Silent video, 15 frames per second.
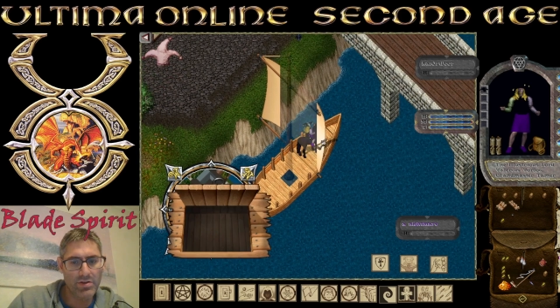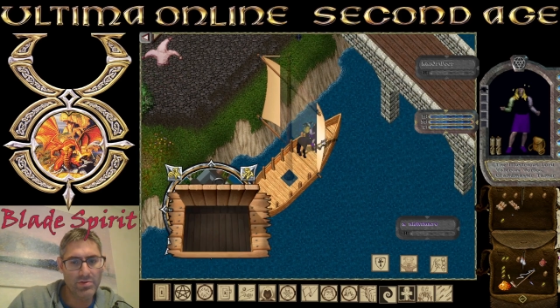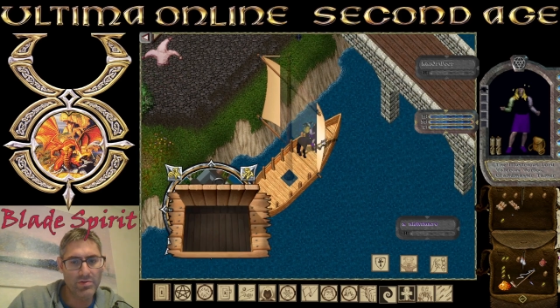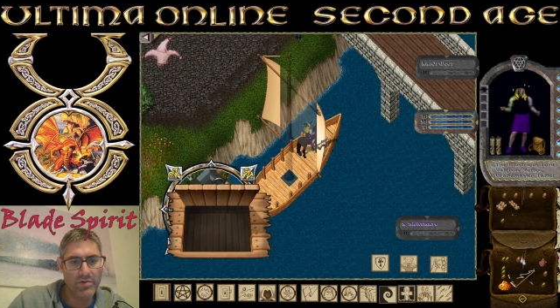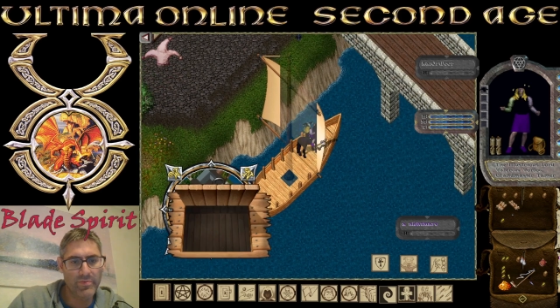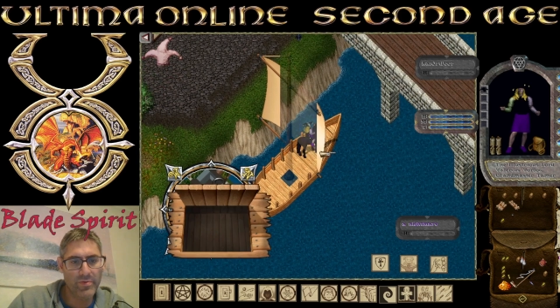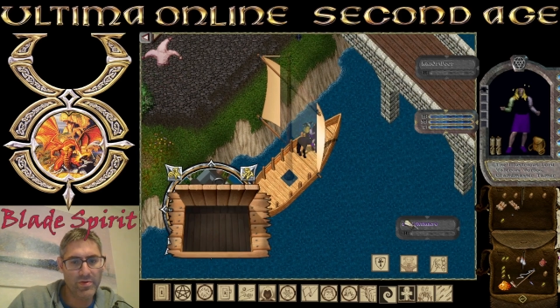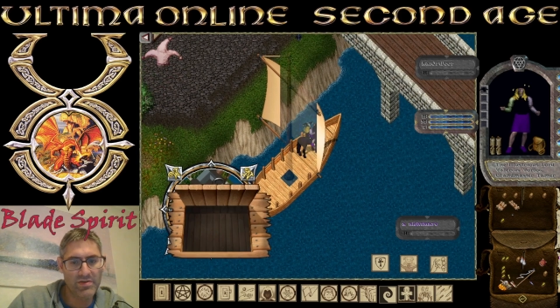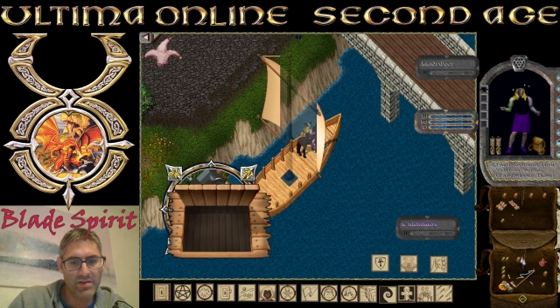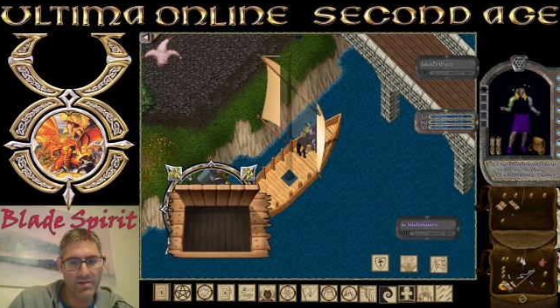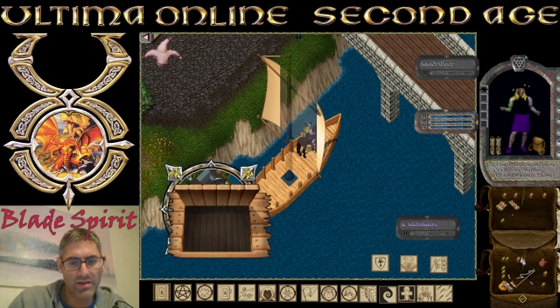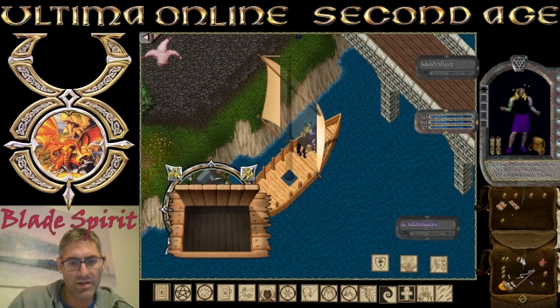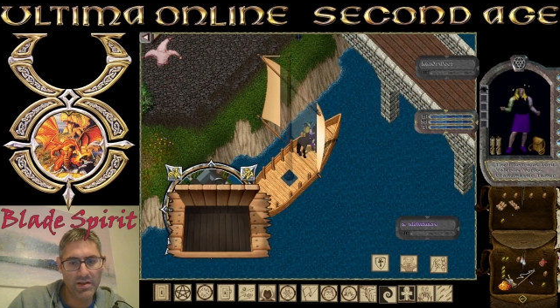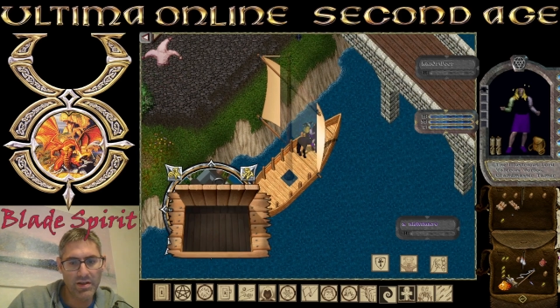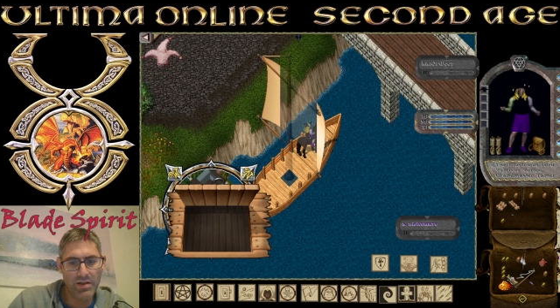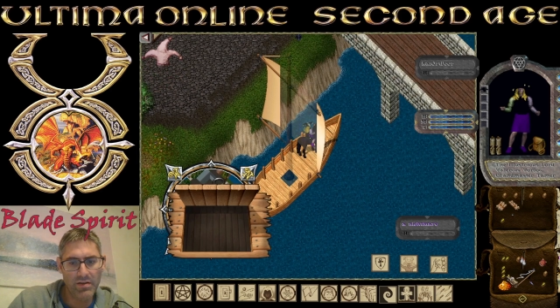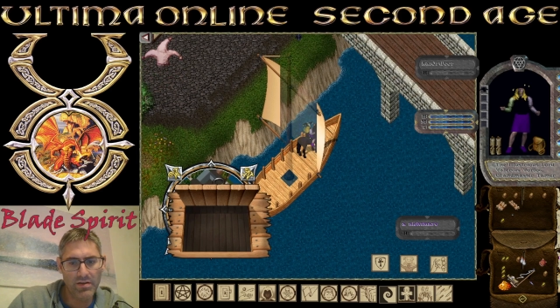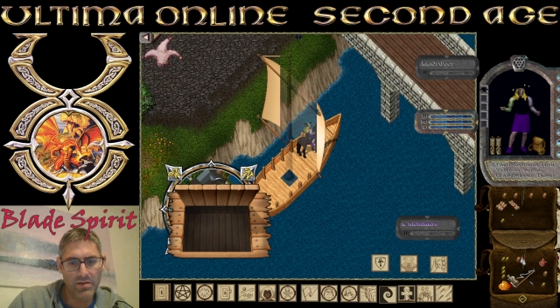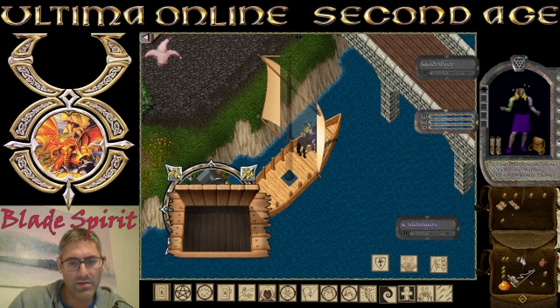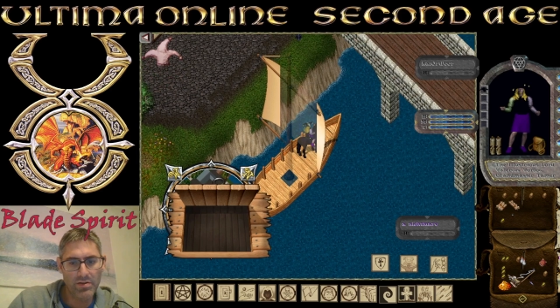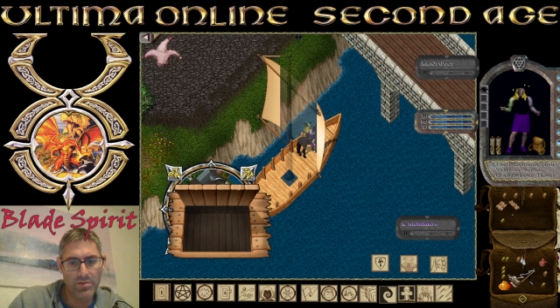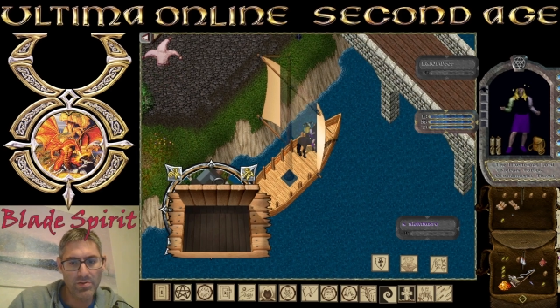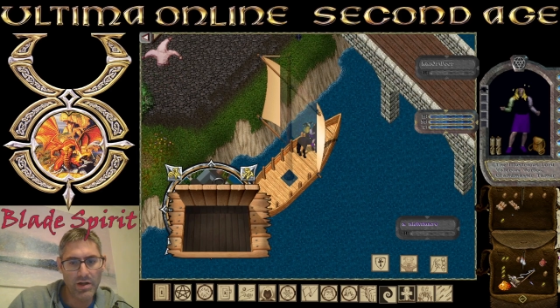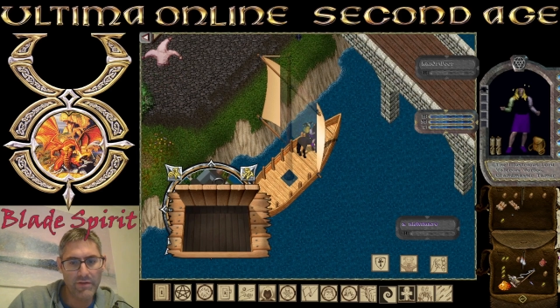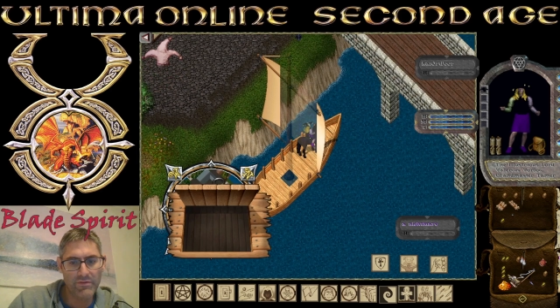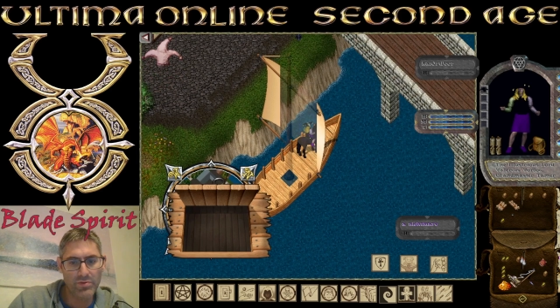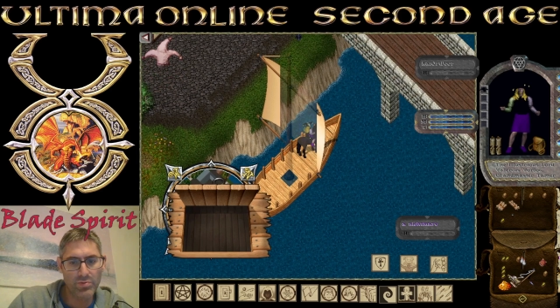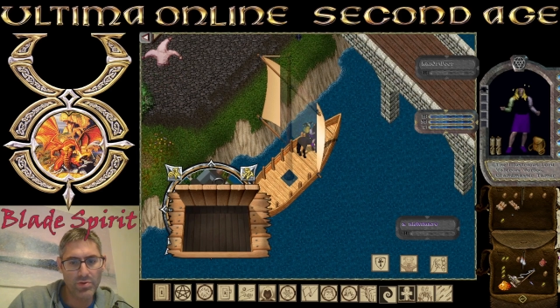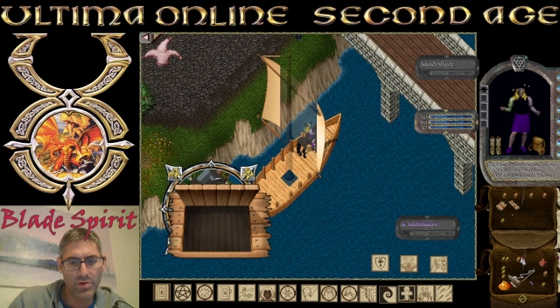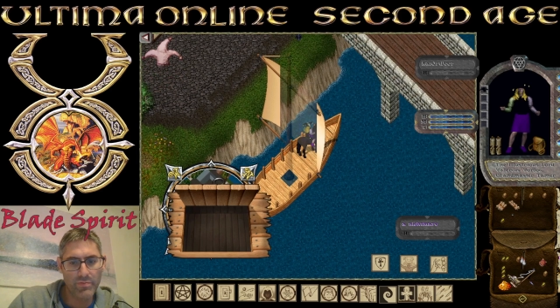to deposit the key. You have
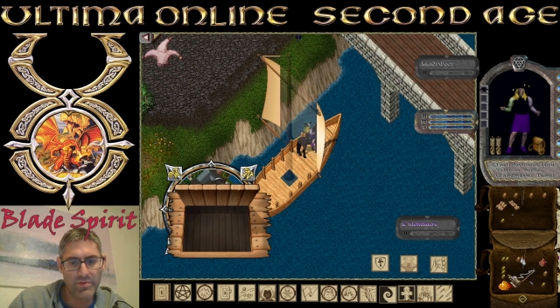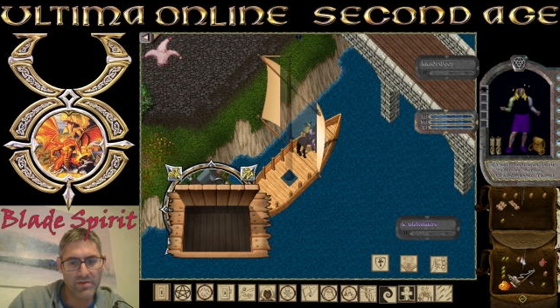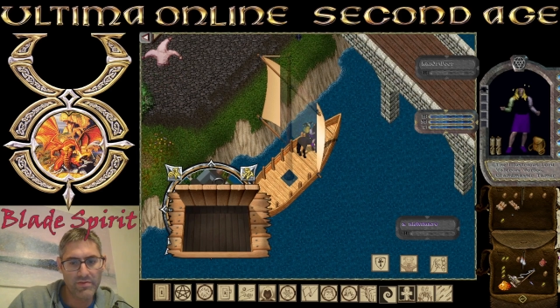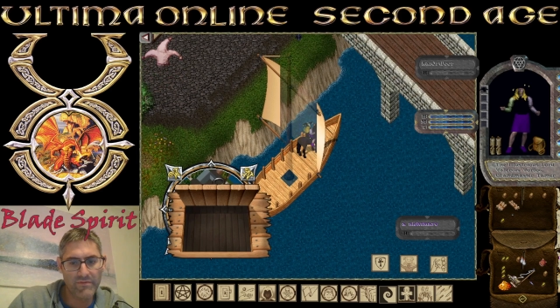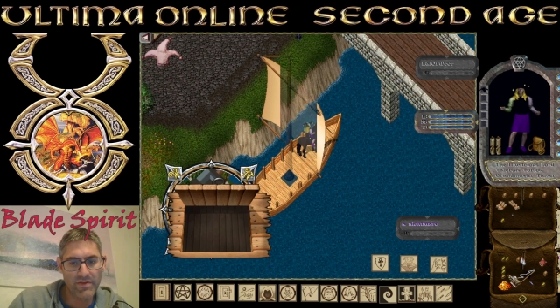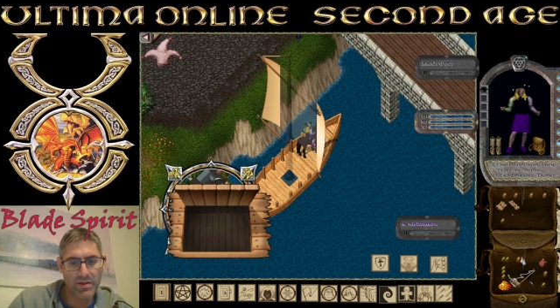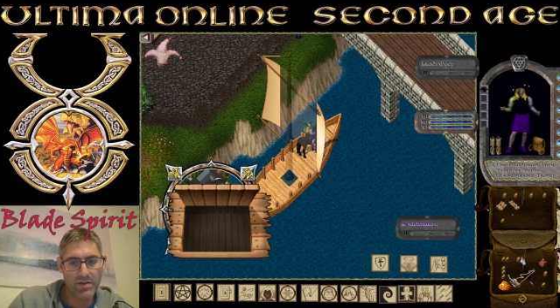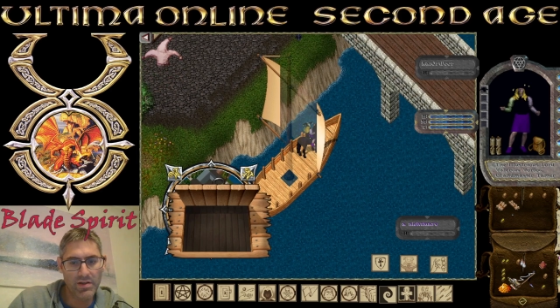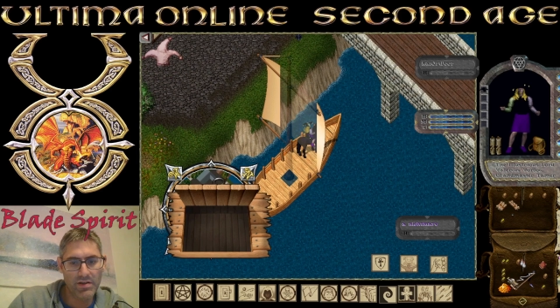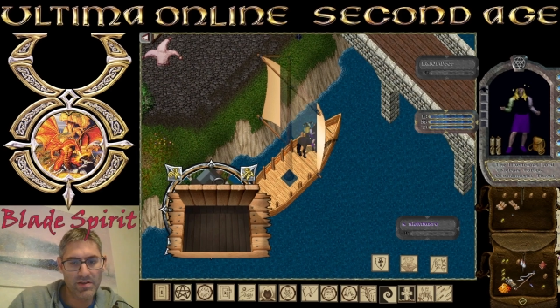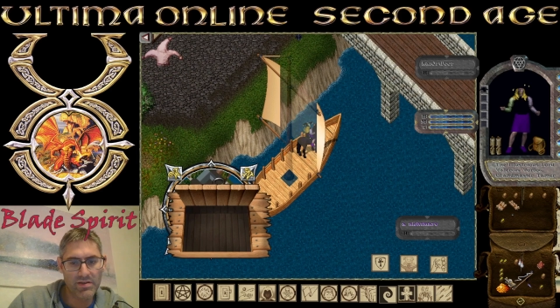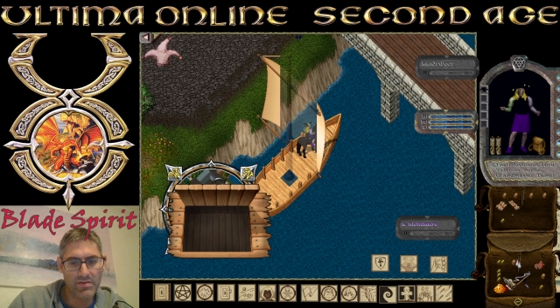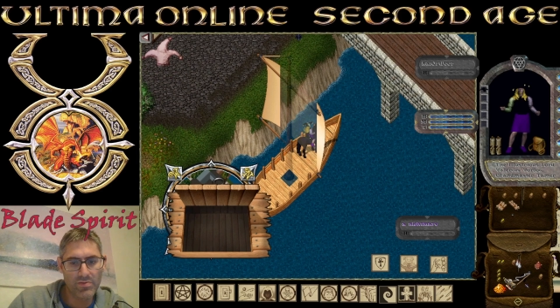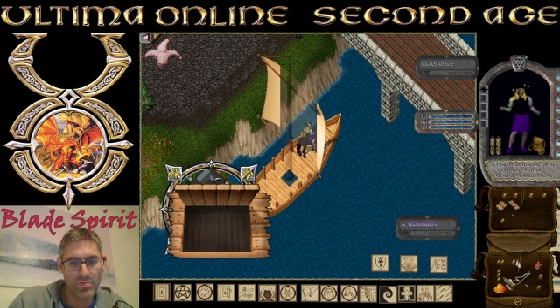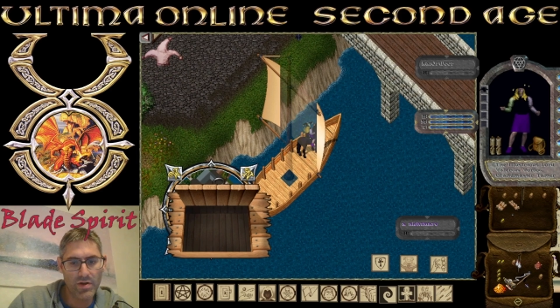2 copies of the keys.